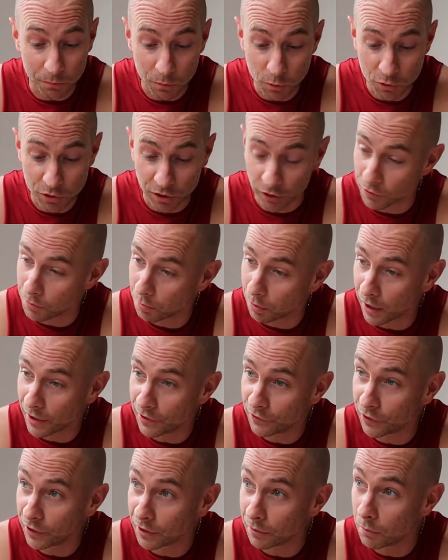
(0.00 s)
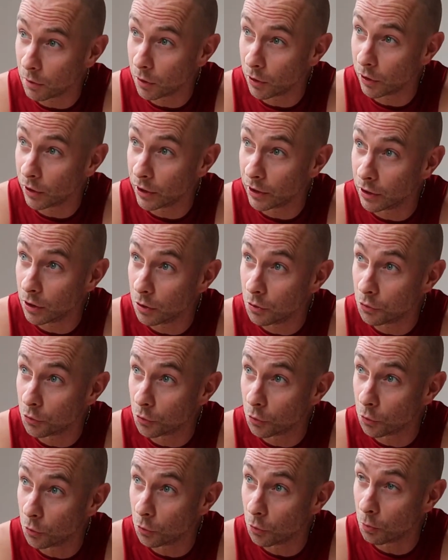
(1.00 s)
I'm also replacing my
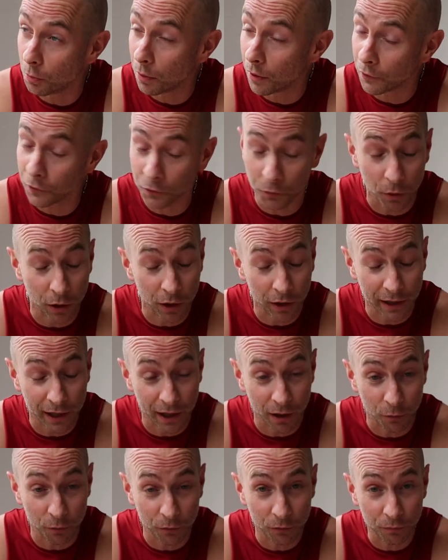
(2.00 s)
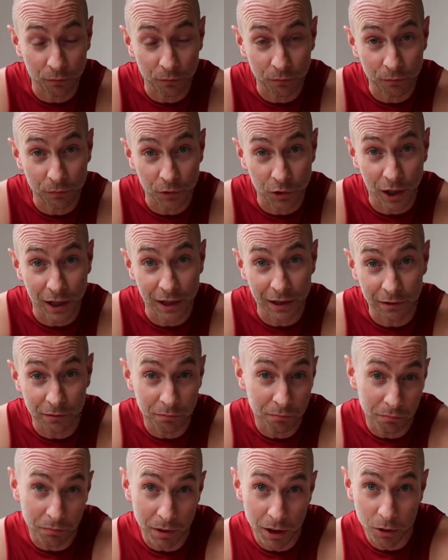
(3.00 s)
usual post-workout shake,
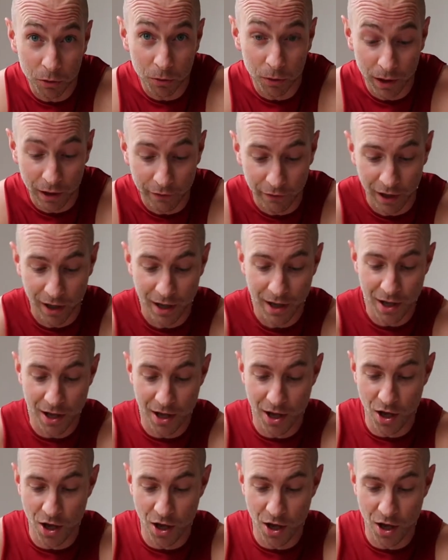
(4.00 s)
meal, whatever,